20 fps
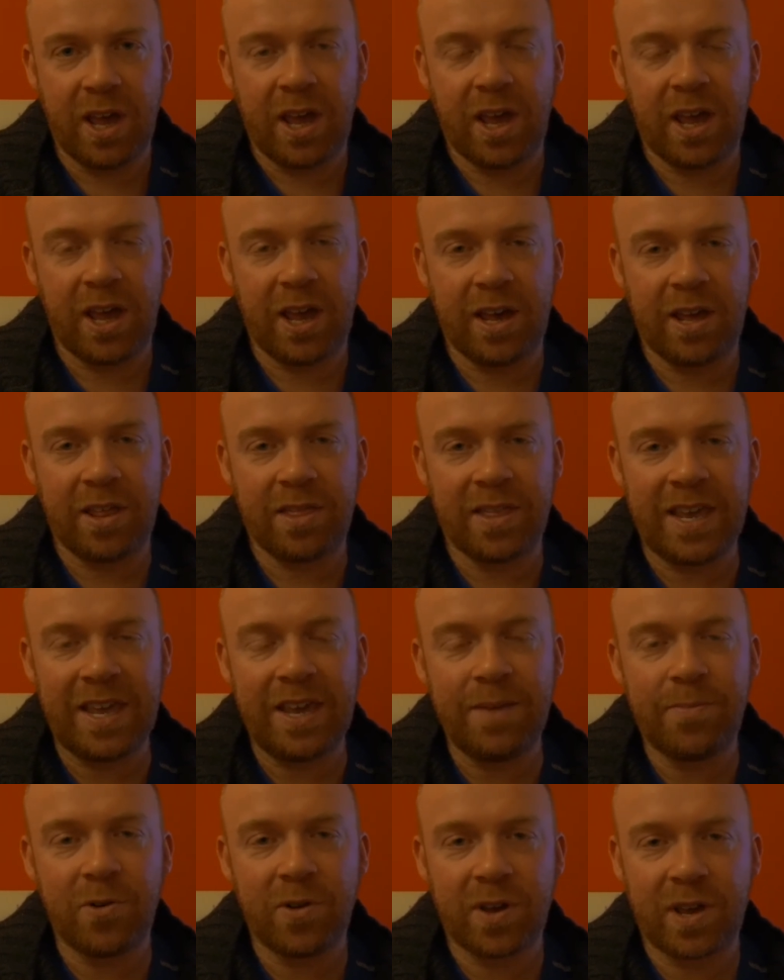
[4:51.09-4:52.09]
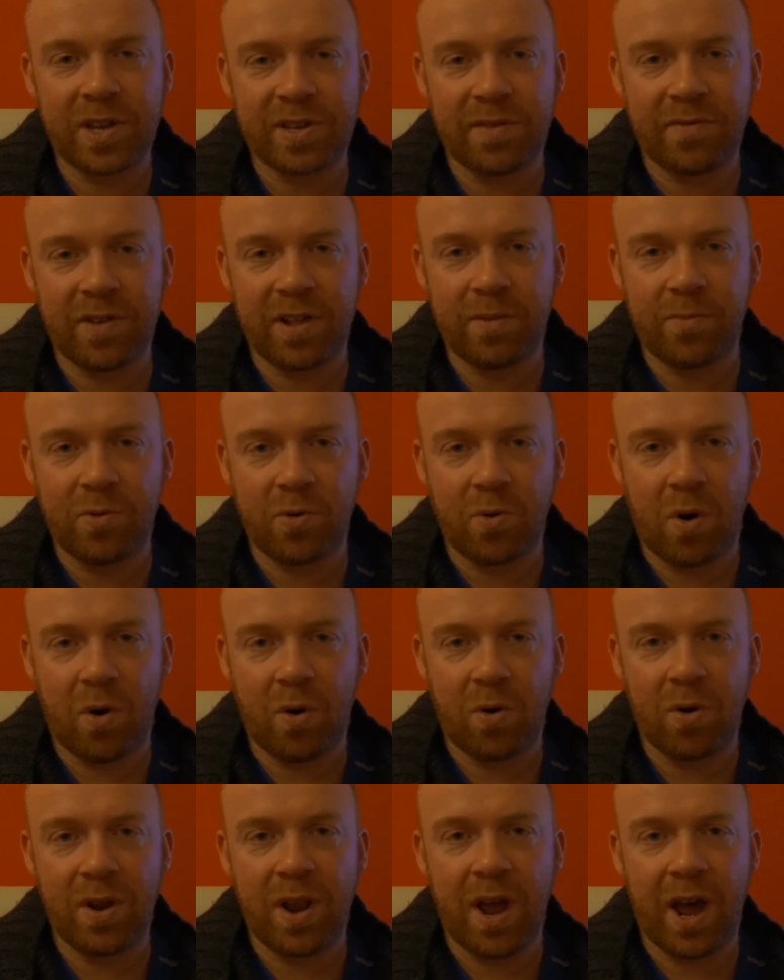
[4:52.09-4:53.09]
The ebook is available
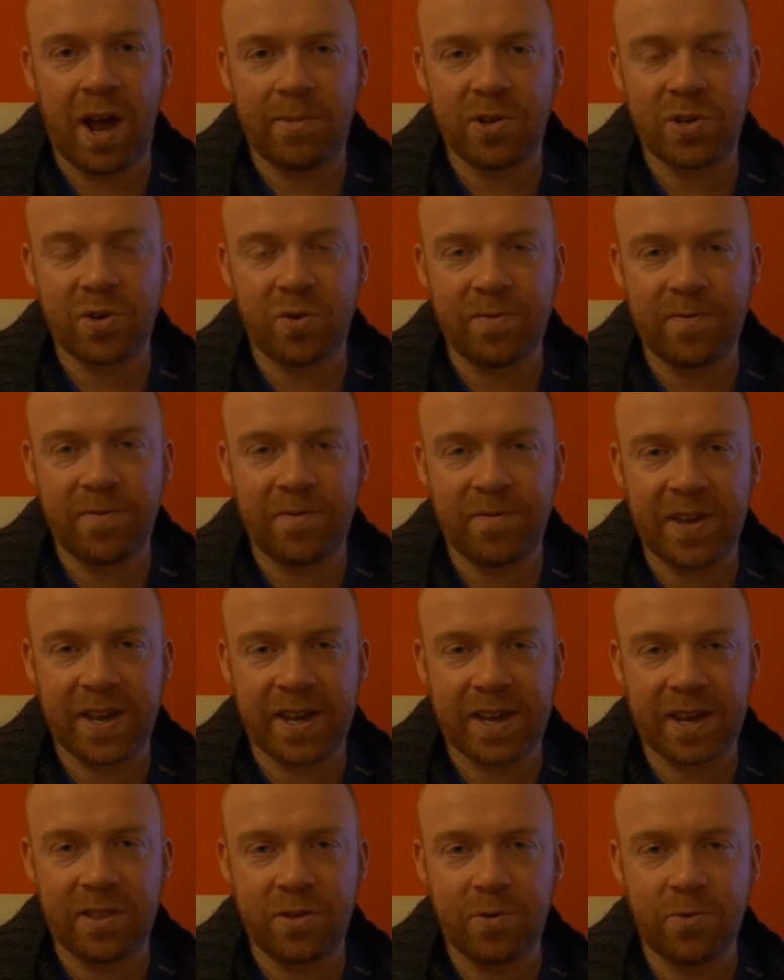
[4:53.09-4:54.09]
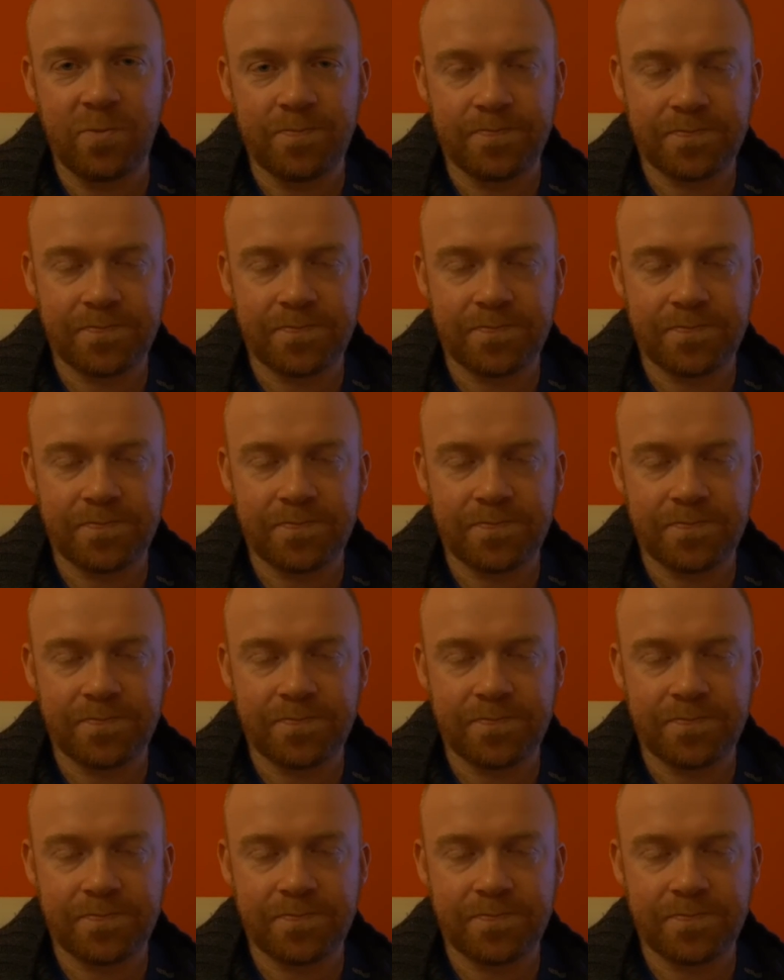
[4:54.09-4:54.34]
on Amazon via Kindle.